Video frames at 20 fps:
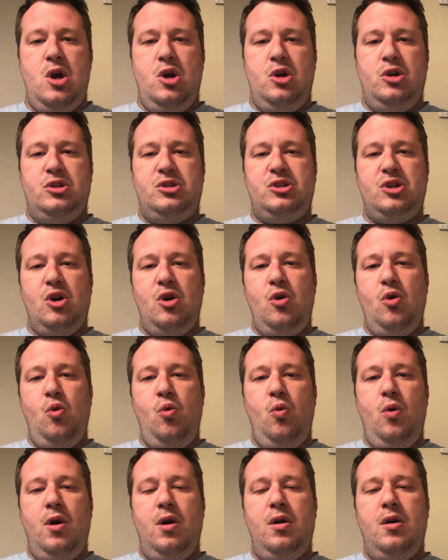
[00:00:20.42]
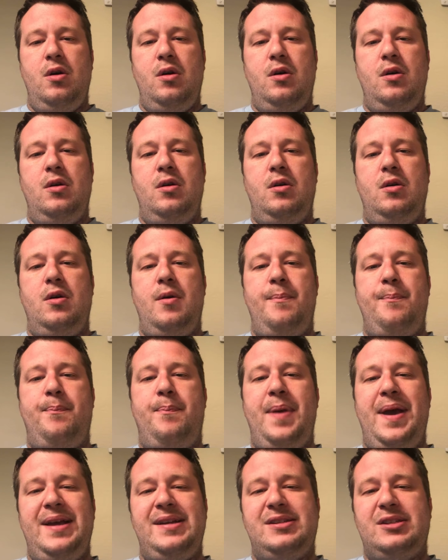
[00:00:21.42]
So,
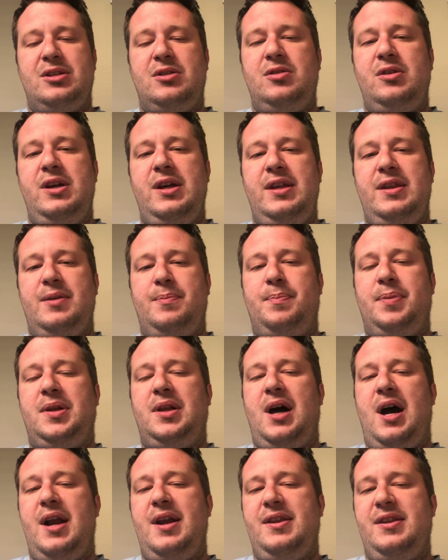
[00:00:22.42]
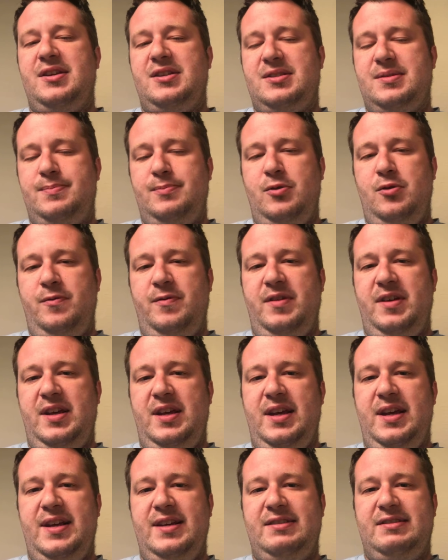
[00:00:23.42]
basically the plot of this movie
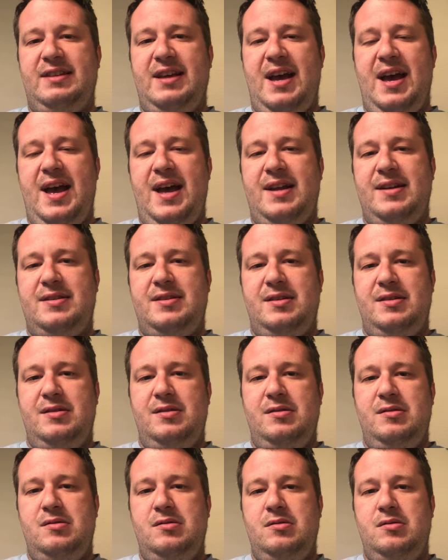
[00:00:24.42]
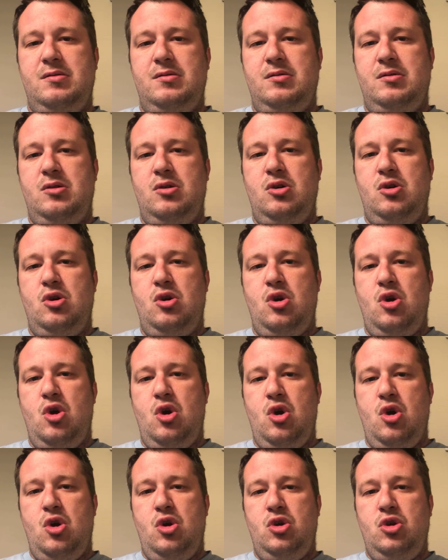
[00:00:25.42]
is that
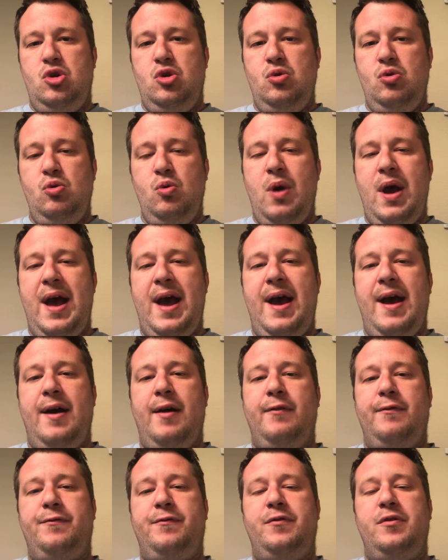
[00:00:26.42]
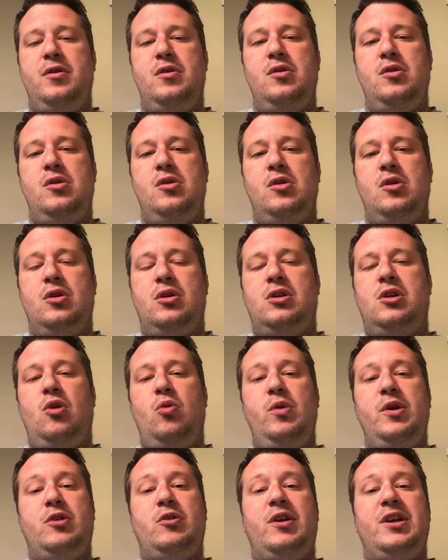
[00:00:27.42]
you have
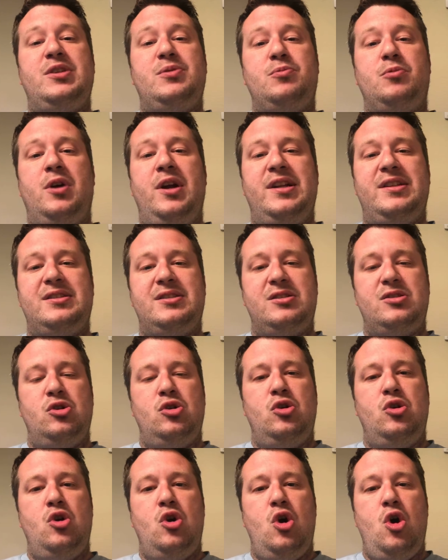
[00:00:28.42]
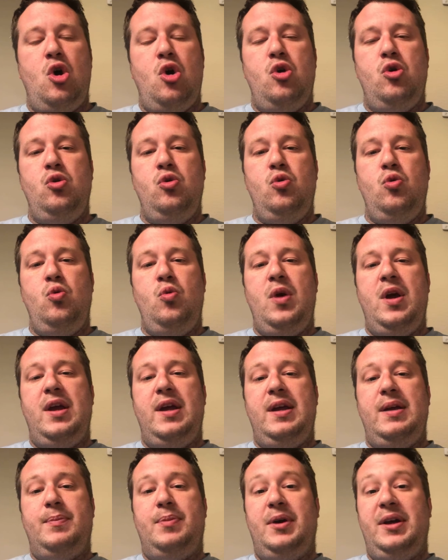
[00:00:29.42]
Chloe Grace Moretz, who
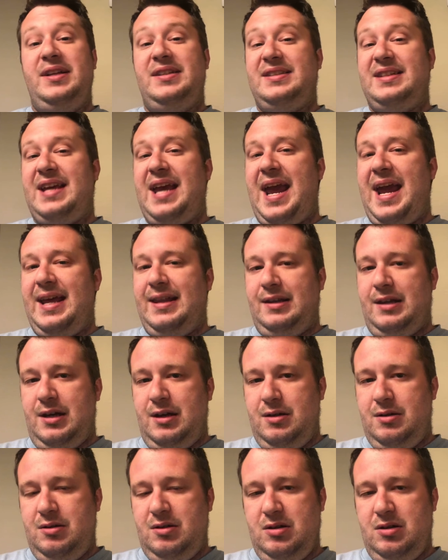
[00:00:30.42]
plays Kayla,